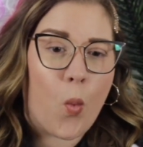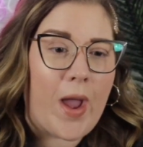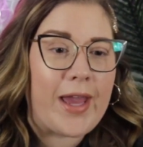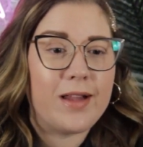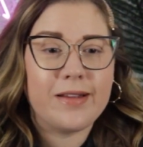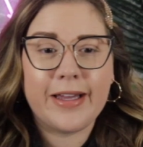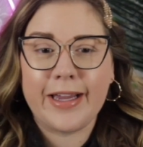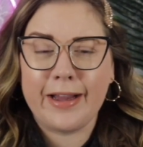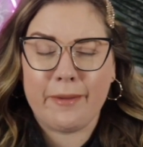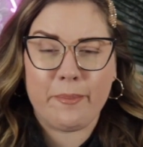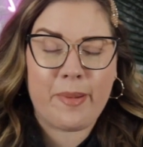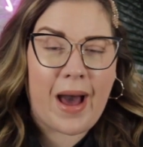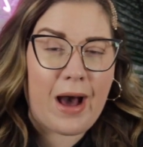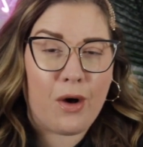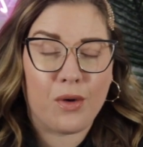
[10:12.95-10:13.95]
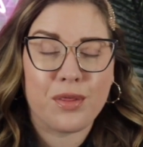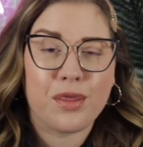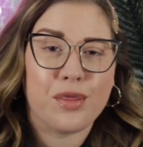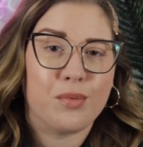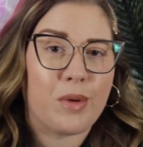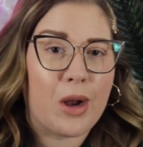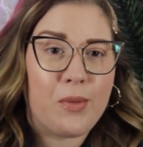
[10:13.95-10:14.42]
wailing about
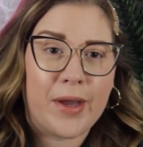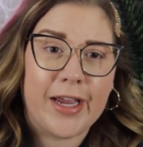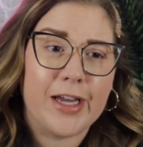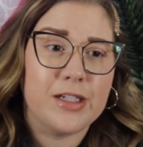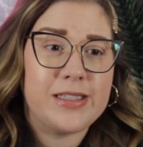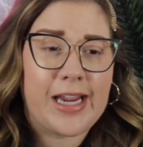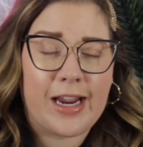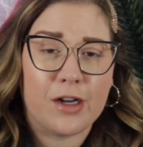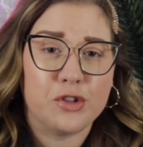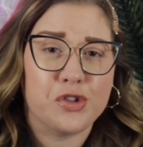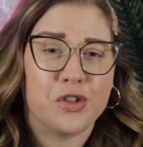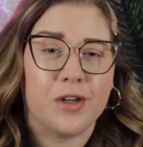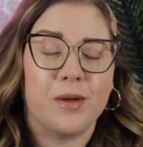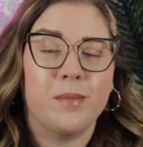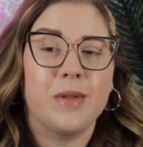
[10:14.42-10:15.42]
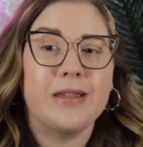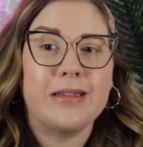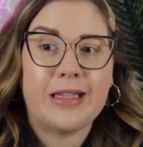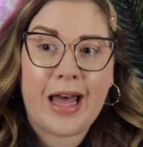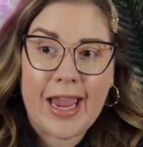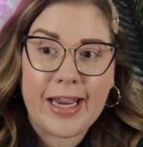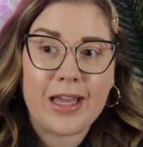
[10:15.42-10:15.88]
throwing a tantrum
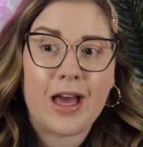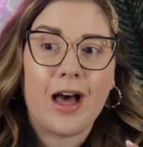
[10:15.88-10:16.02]
like